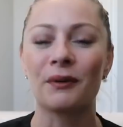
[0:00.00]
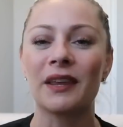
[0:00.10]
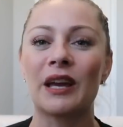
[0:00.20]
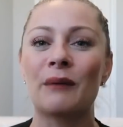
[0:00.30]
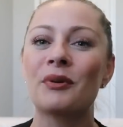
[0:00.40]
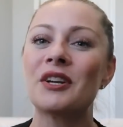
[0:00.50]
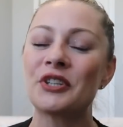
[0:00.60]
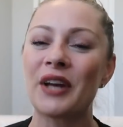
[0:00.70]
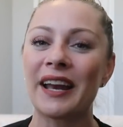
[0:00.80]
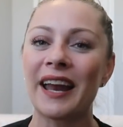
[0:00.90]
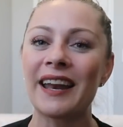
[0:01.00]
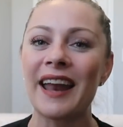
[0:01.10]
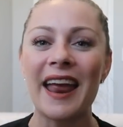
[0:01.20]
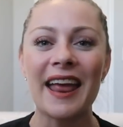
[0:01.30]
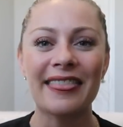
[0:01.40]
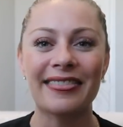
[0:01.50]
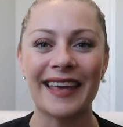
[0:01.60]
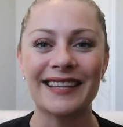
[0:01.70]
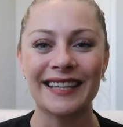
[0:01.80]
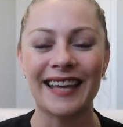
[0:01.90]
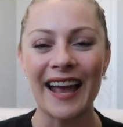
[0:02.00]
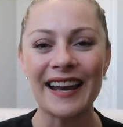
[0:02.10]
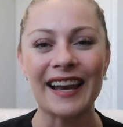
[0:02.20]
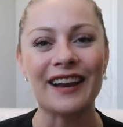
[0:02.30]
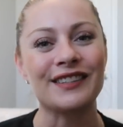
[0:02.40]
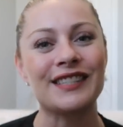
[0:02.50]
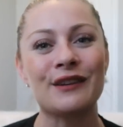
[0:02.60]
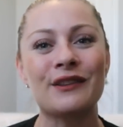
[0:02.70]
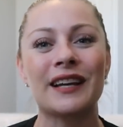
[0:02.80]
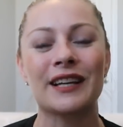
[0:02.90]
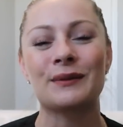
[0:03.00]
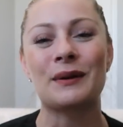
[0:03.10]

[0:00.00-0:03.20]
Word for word: really appreciate it. Thanks again, and I'll see you in the next